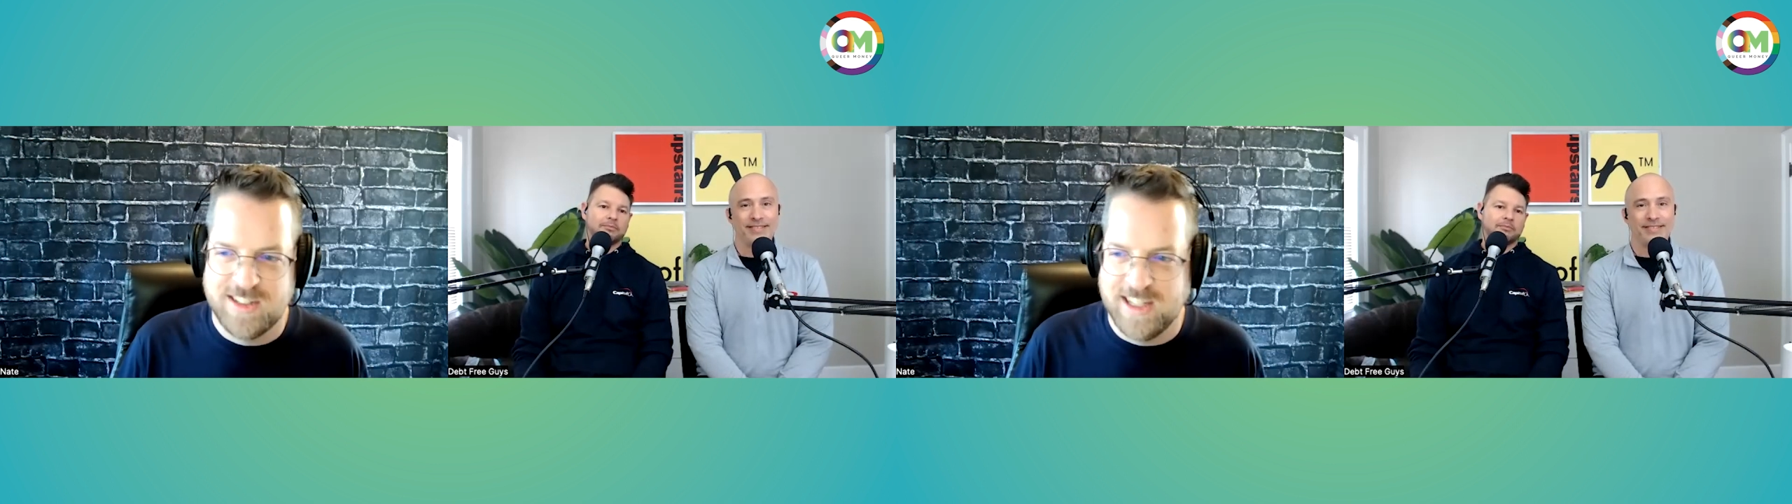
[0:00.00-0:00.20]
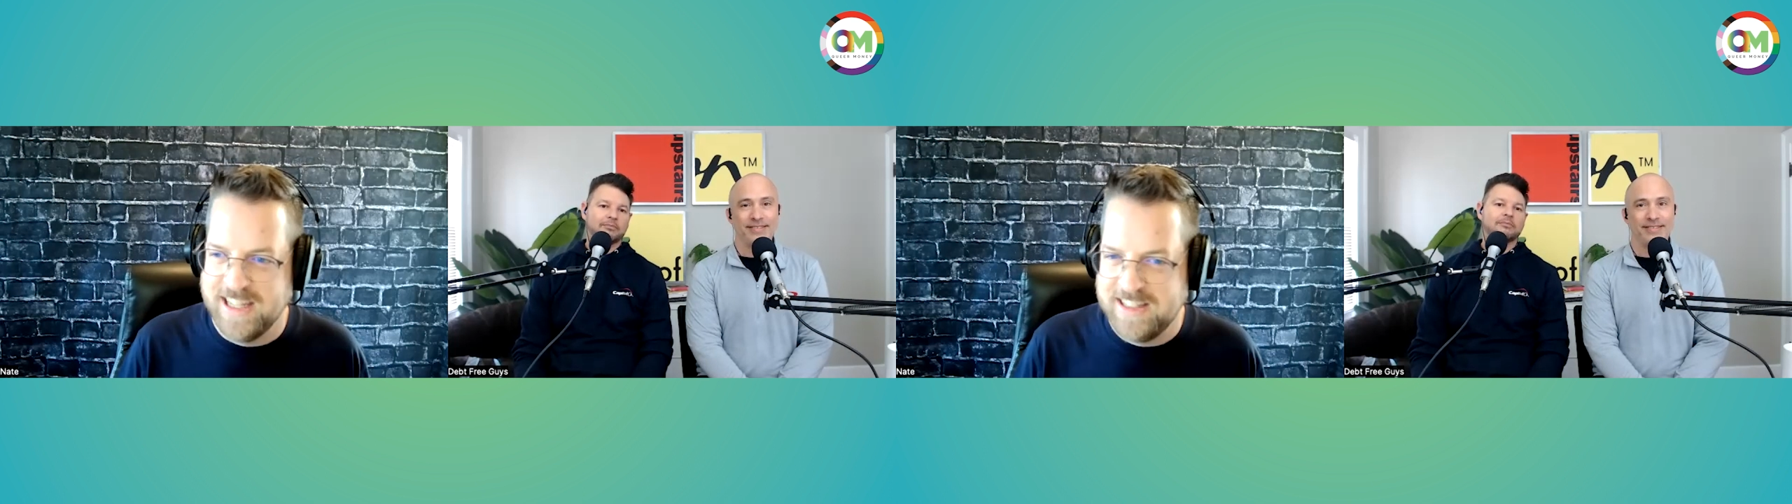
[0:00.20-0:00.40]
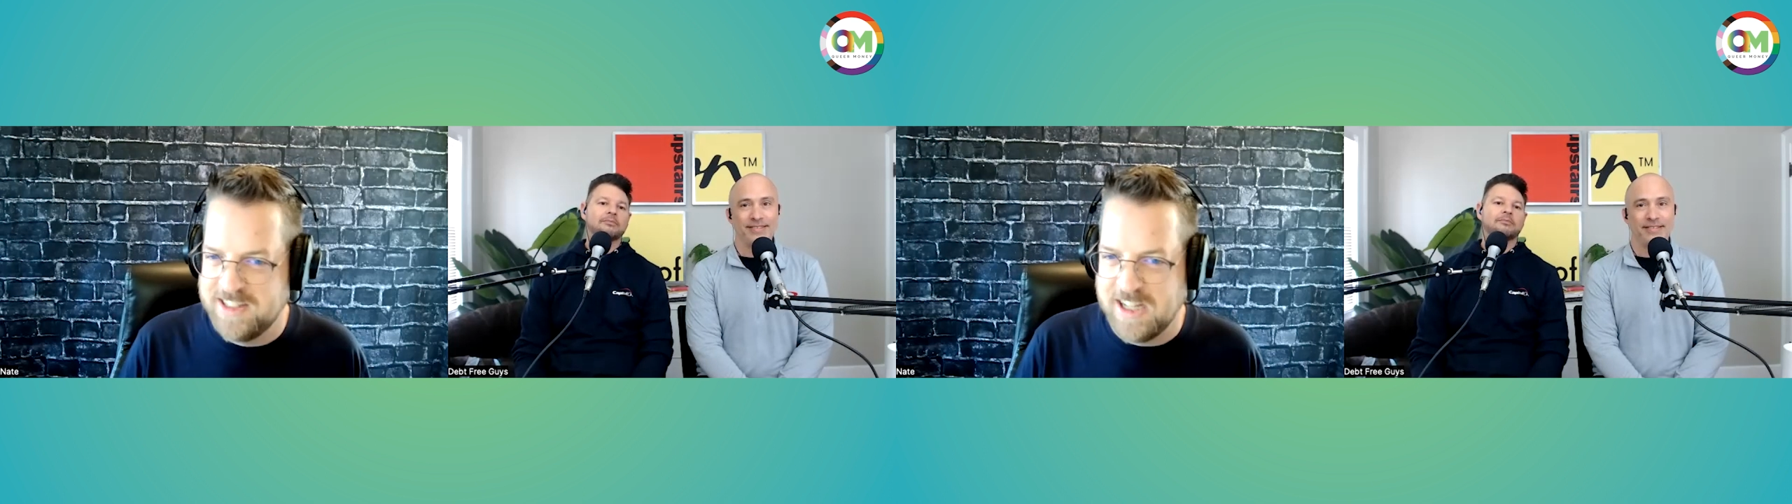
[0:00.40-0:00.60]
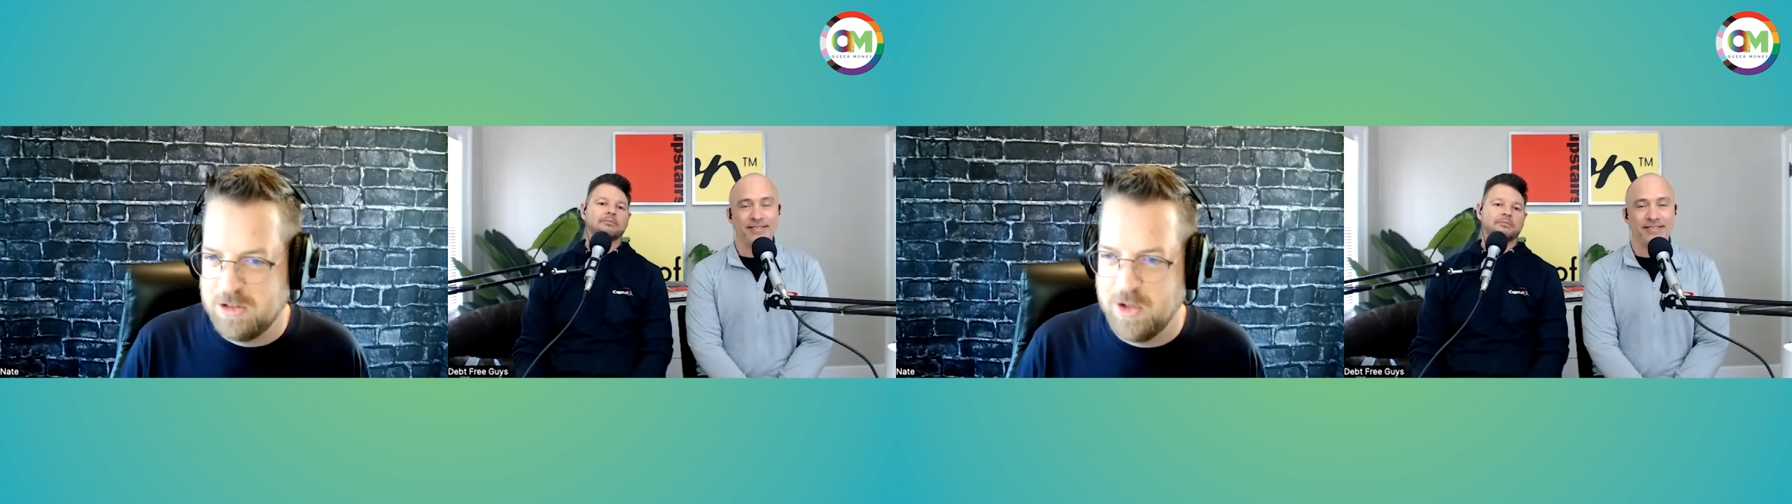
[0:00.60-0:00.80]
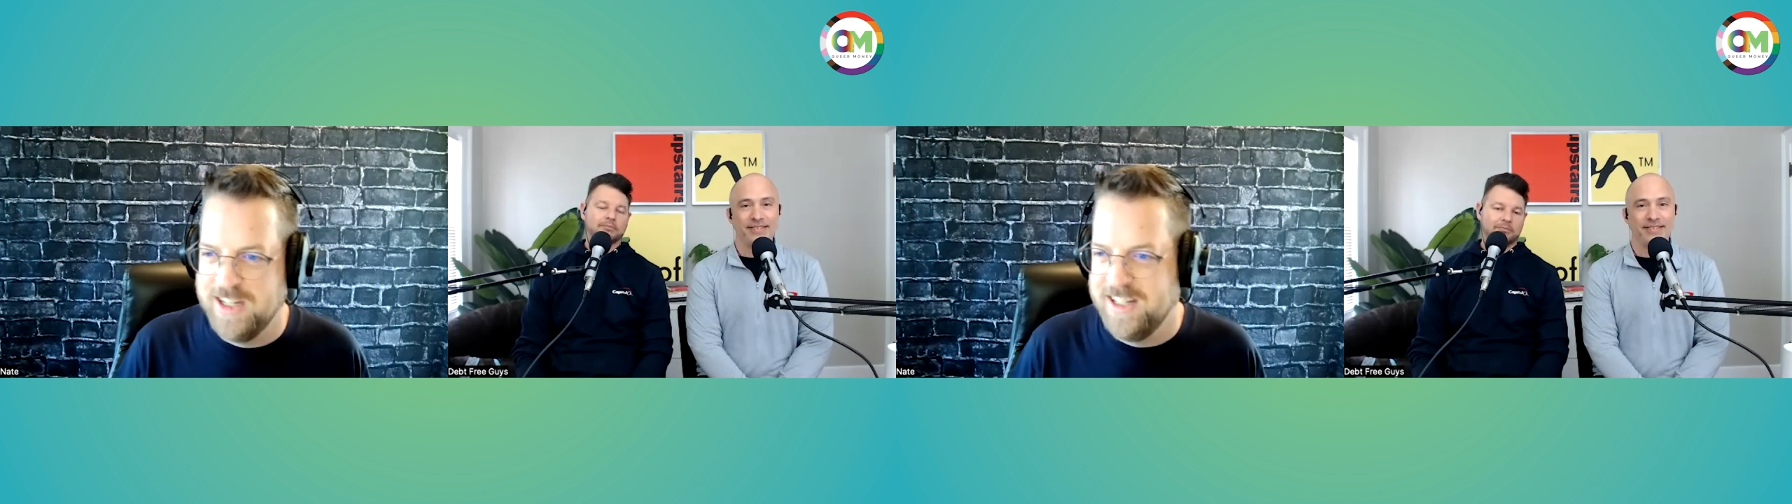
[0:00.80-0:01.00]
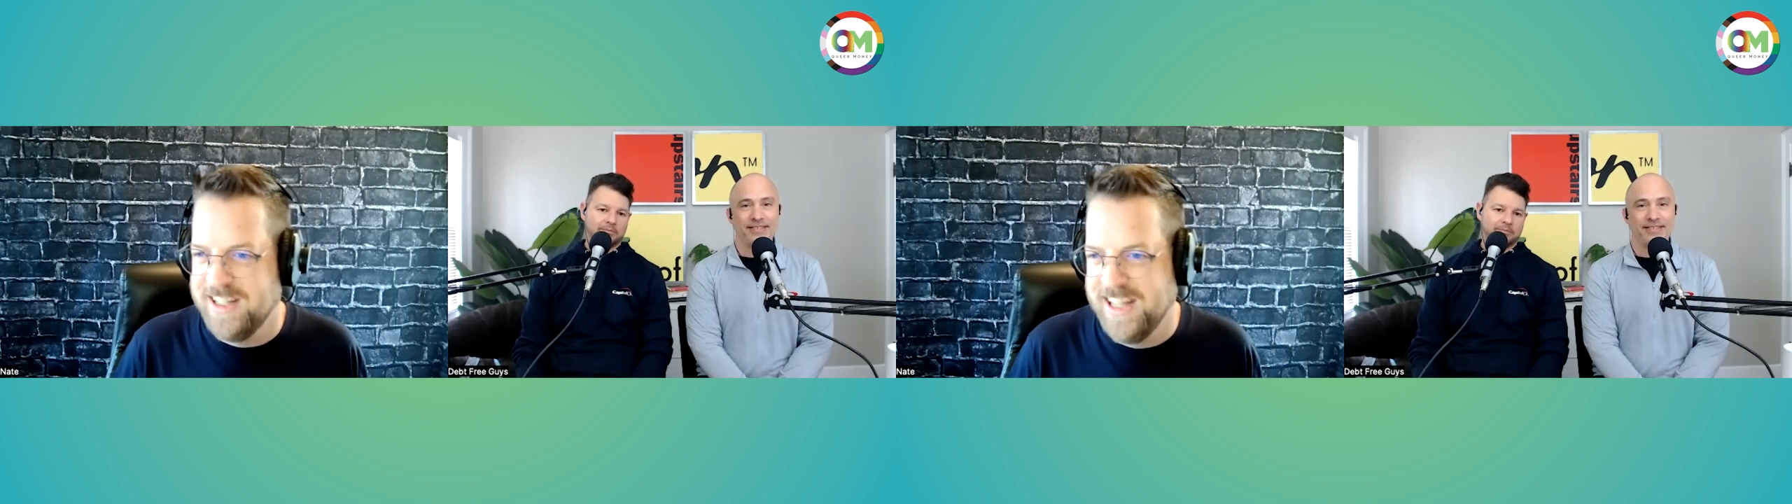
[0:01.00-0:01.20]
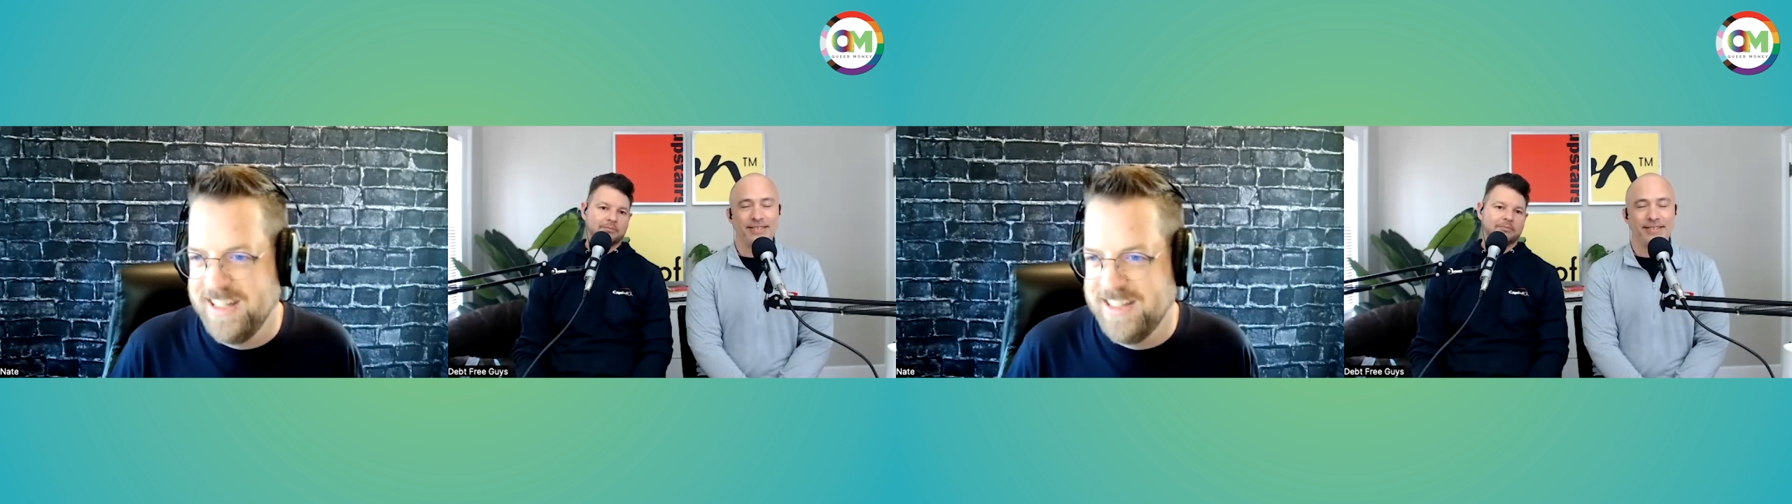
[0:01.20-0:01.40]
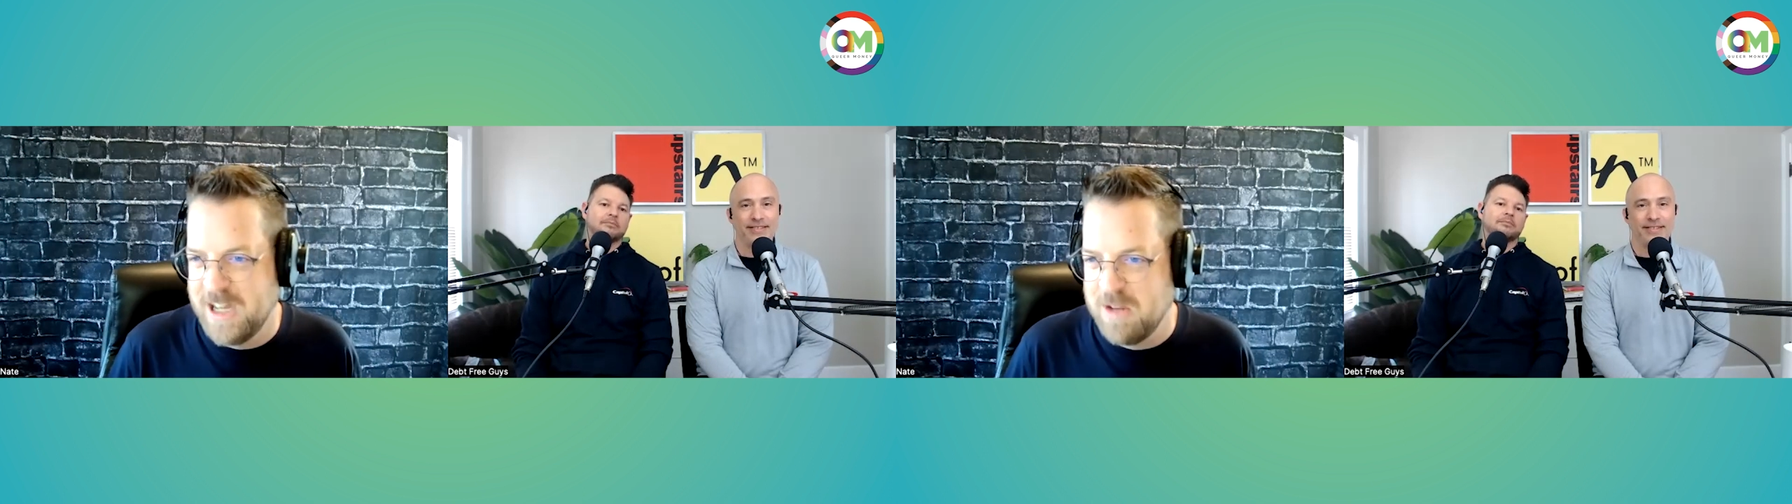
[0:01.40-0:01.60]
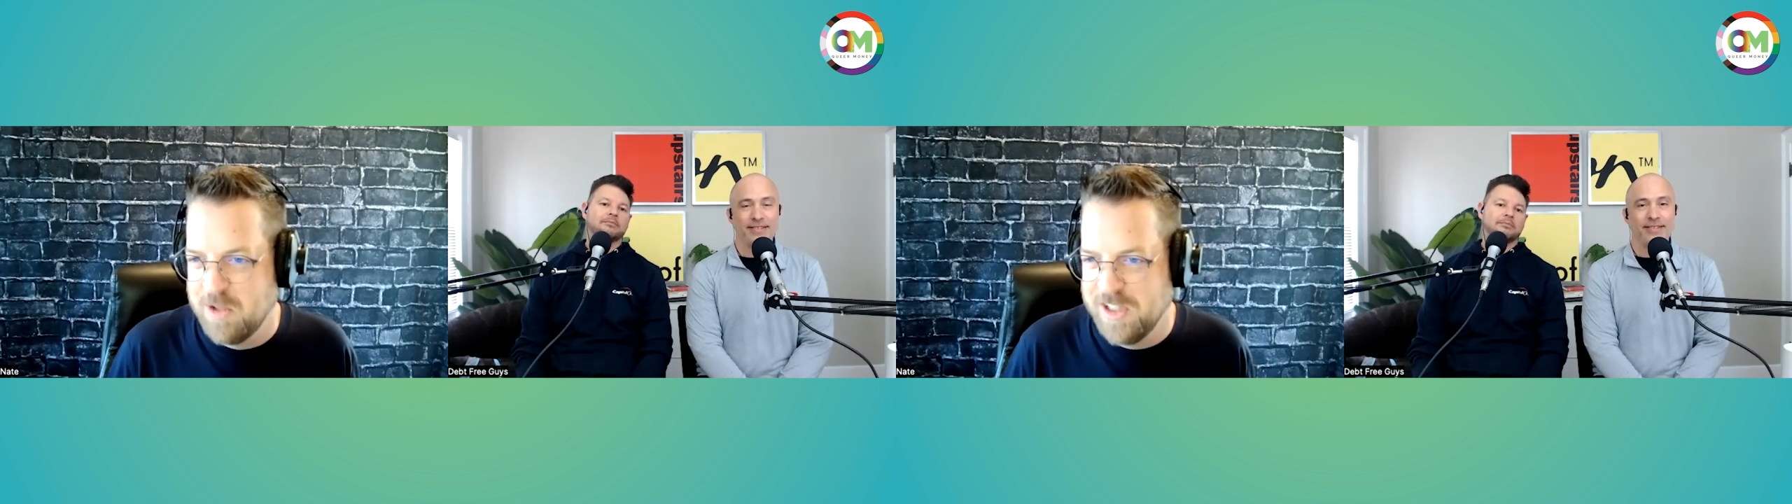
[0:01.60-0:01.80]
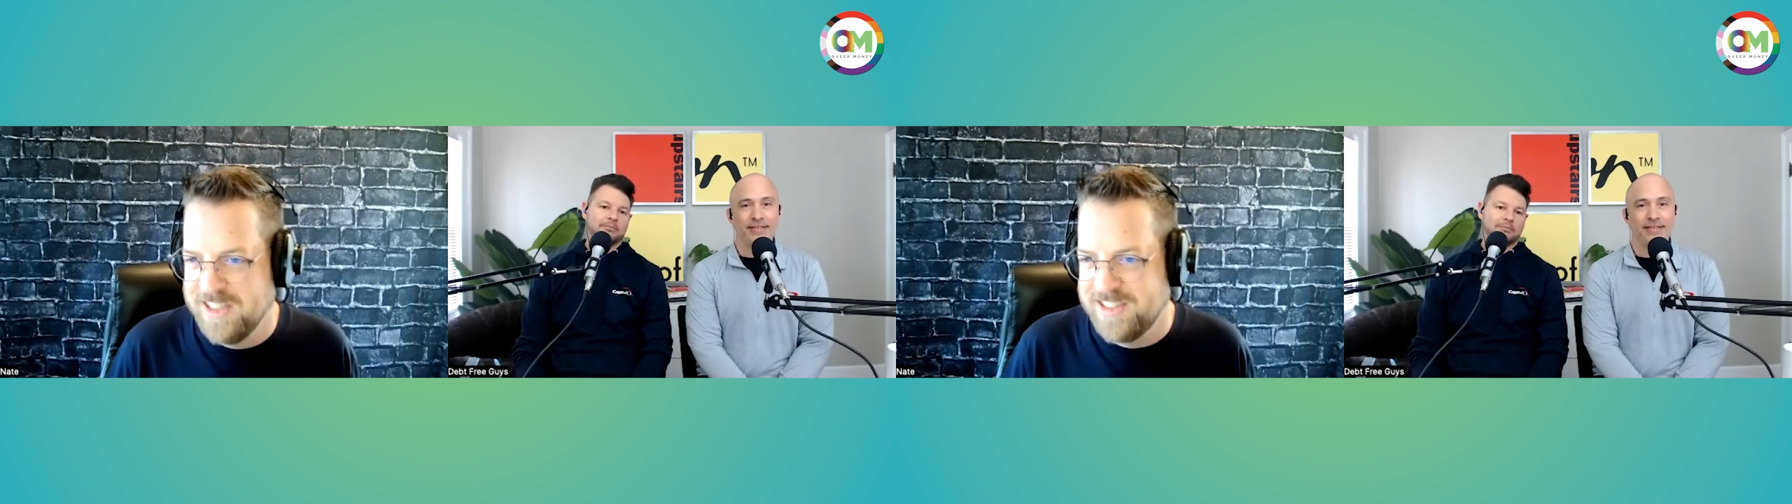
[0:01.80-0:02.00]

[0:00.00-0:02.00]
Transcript: I'd like to talk trading at any time, really.